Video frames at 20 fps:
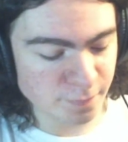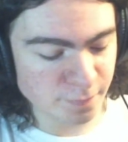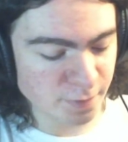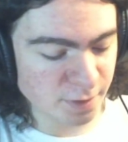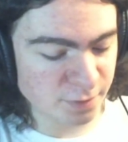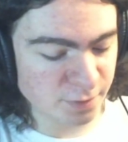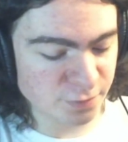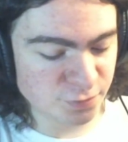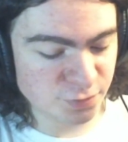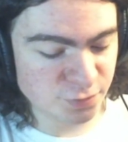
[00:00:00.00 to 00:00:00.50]

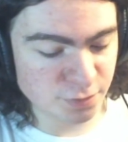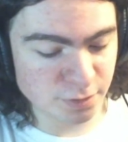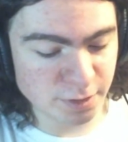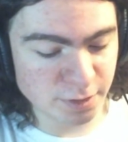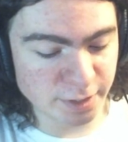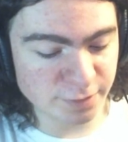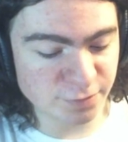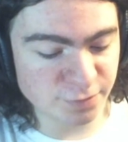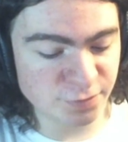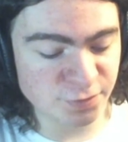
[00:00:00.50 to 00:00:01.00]
So
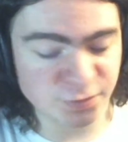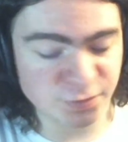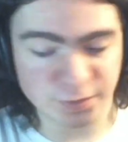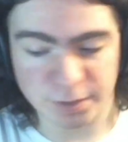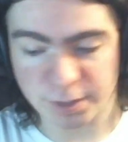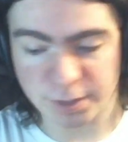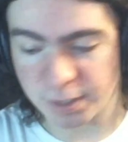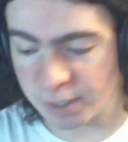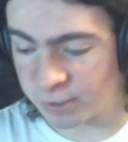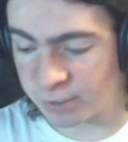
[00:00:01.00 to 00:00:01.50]
let's
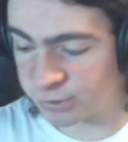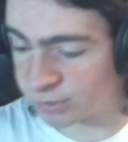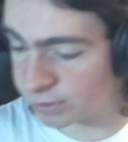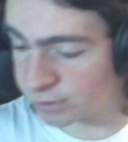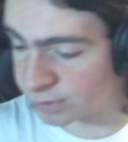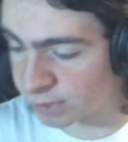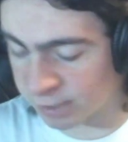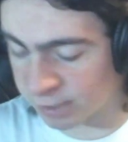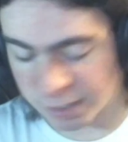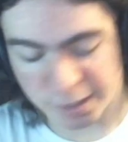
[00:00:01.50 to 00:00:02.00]
see.
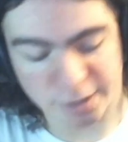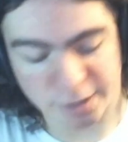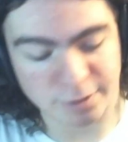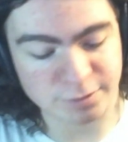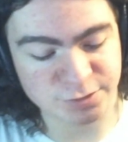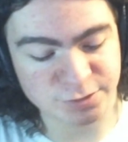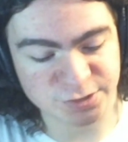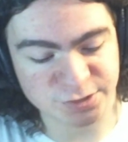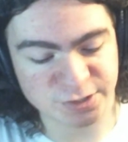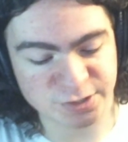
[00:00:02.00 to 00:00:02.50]
Actually, okay, no, I
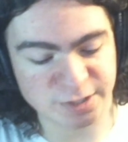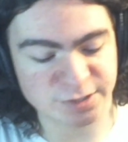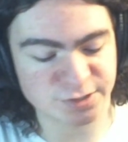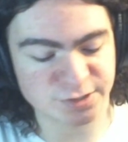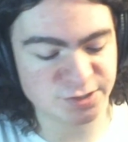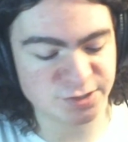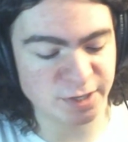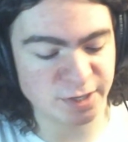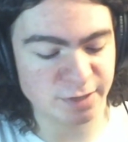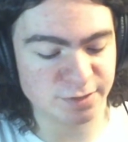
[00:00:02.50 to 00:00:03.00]
was going to say, does
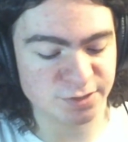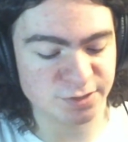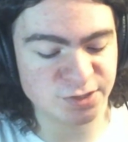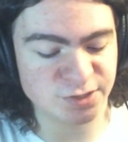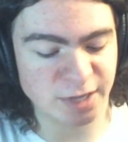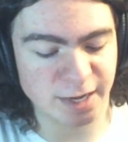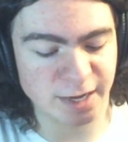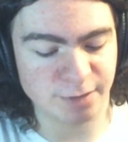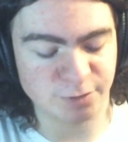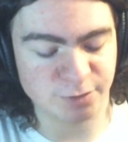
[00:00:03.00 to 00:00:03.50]
it say on the
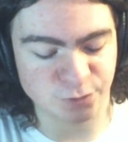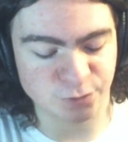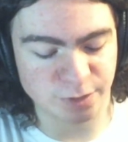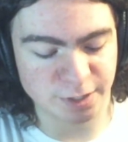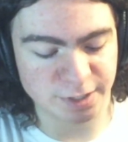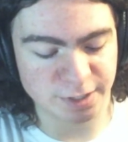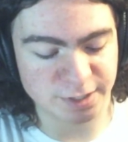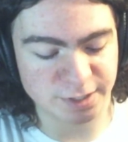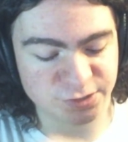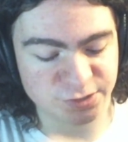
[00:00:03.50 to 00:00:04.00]
side which one
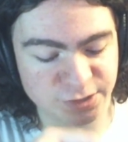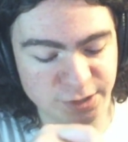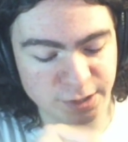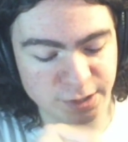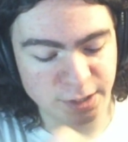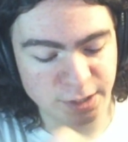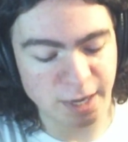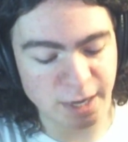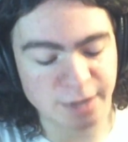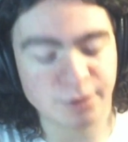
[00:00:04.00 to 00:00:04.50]
it is?
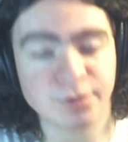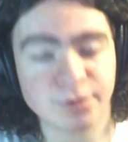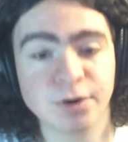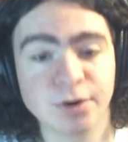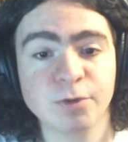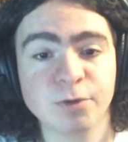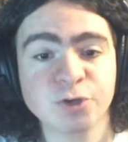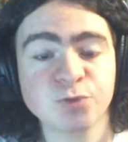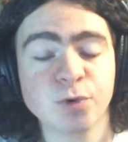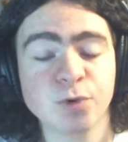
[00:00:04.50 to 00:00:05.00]
I don't know
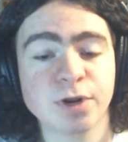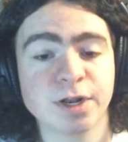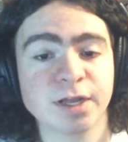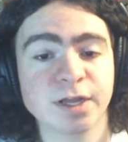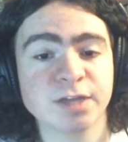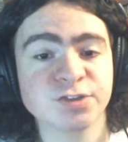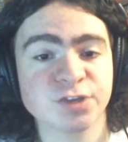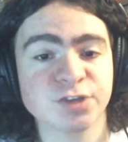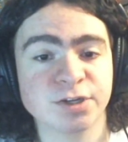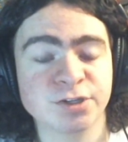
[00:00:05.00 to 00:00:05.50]
which one it
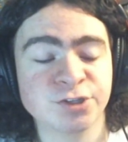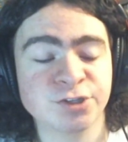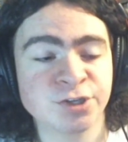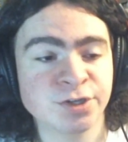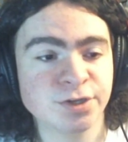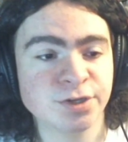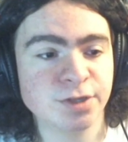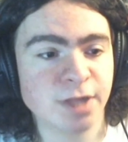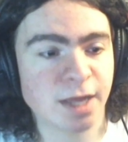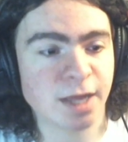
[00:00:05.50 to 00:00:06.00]
is
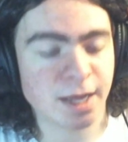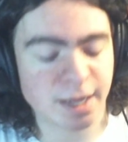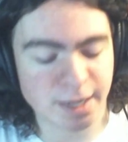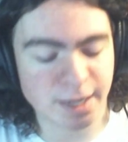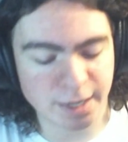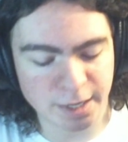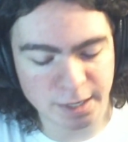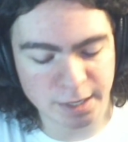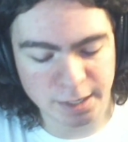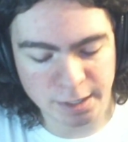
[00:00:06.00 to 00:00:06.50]
until
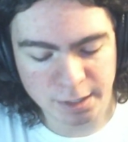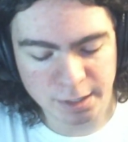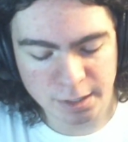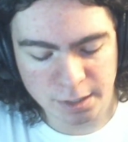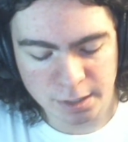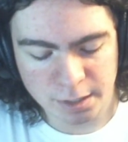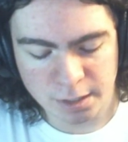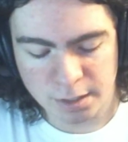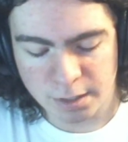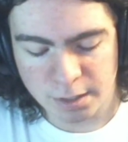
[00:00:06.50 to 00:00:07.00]
I
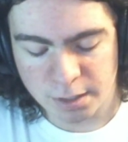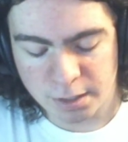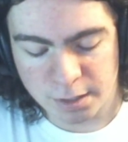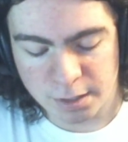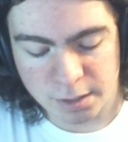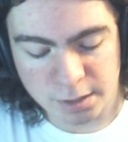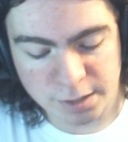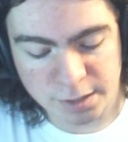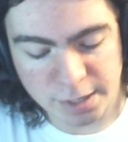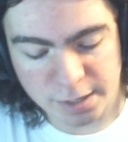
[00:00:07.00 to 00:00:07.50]

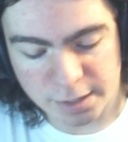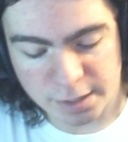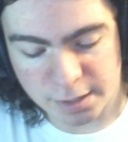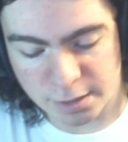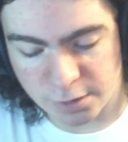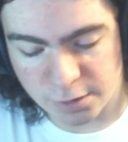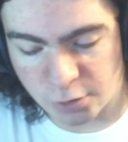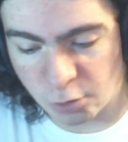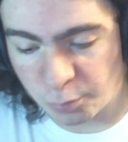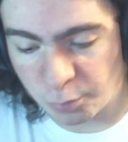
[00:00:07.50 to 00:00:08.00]
get
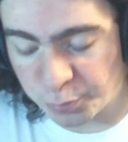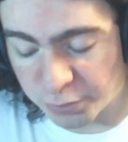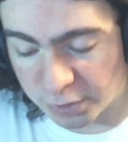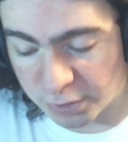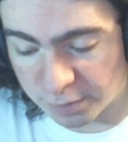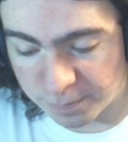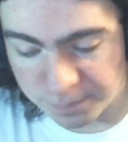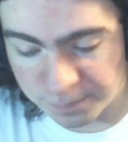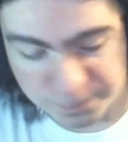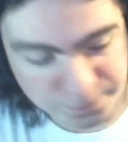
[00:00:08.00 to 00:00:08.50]
it
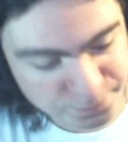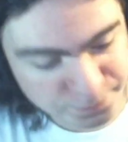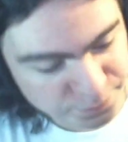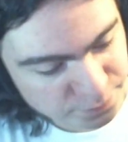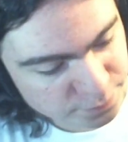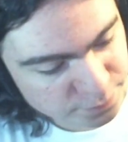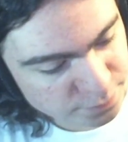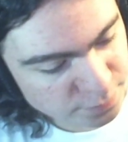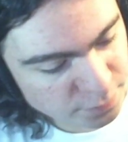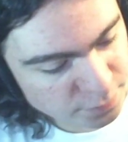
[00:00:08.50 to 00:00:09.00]
open.
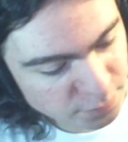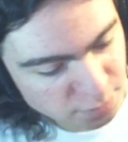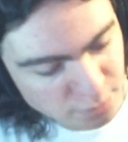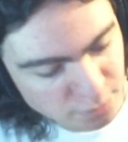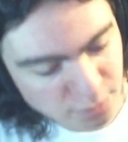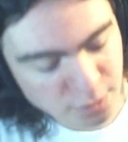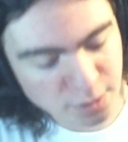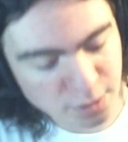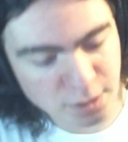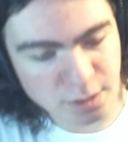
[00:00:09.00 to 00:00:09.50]

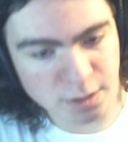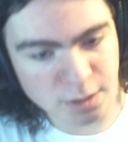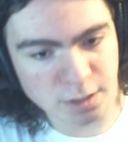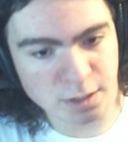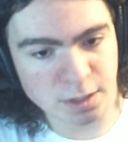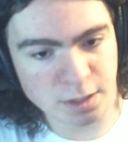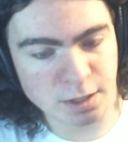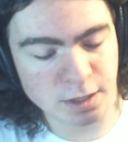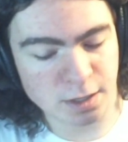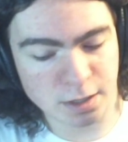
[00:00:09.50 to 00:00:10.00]

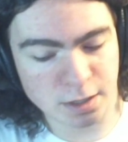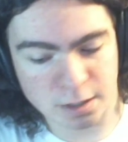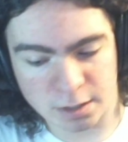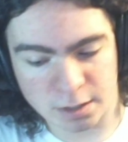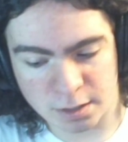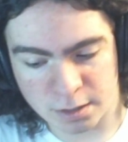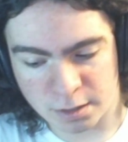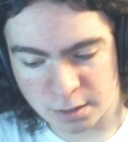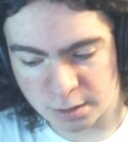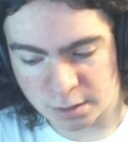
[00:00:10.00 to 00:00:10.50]

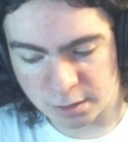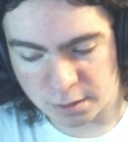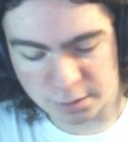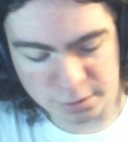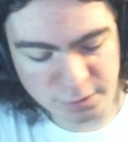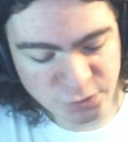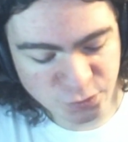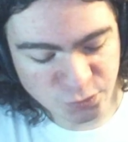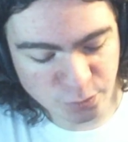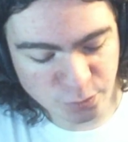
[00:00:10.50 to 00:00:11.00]

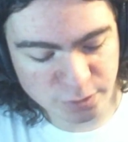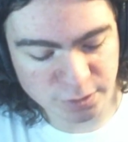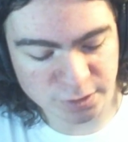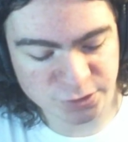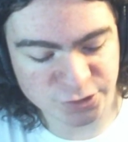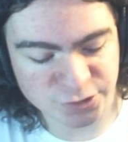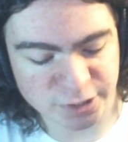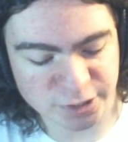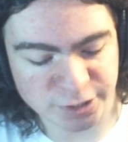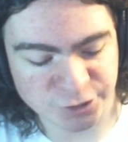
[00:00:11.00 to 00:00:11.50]
This one
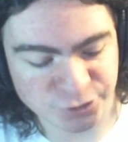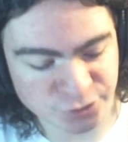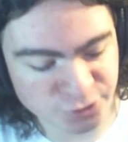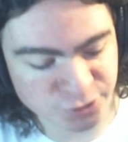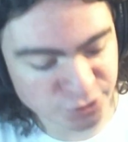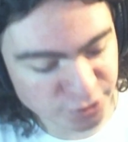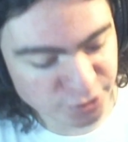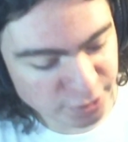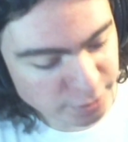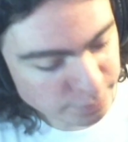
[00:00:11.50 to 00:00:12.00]
looks
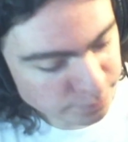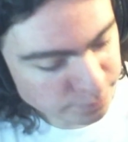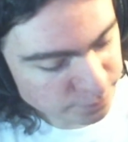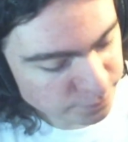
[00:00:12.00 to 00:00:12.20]
interesting.